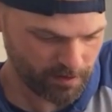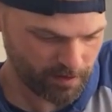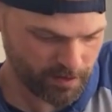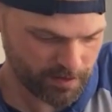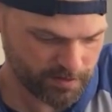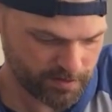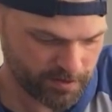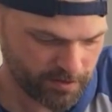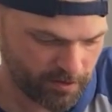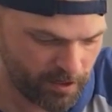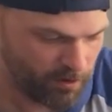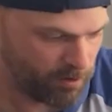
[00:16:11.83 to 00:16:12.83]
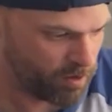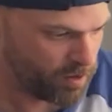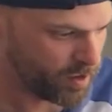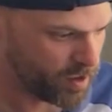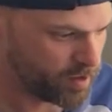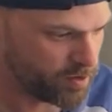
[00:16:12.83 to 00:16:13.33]
All right, so now all
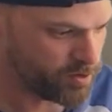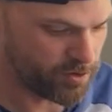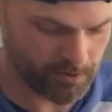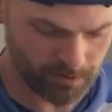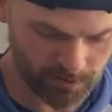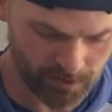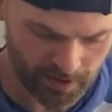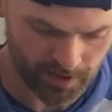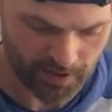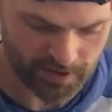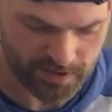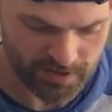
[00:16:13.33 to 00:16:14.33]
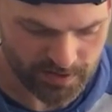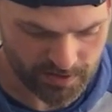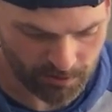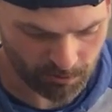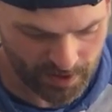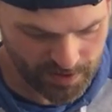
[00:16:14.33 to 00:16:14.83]
I got to do, and
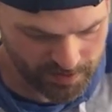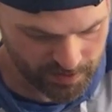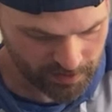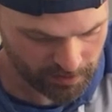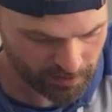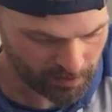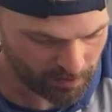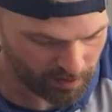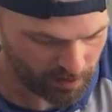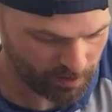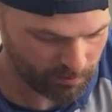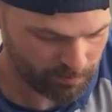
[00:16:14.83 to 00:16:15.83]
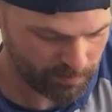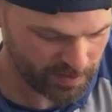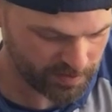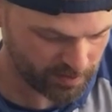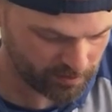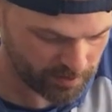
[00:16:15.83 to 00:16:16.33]
the weights here are
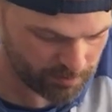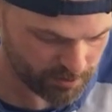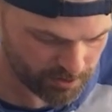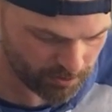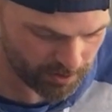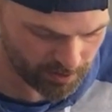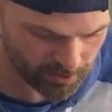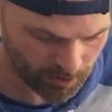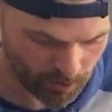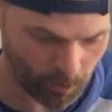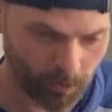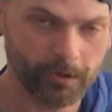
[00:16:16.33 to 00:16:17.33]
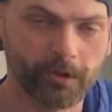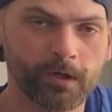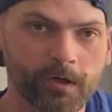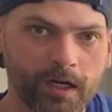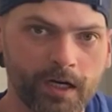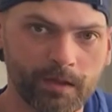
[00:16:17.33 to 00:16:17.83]
basically between a 1/4
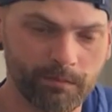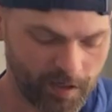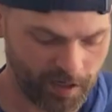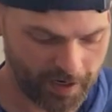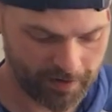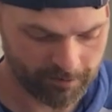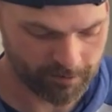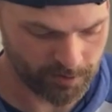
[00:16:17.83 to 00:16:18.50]
gram, a half.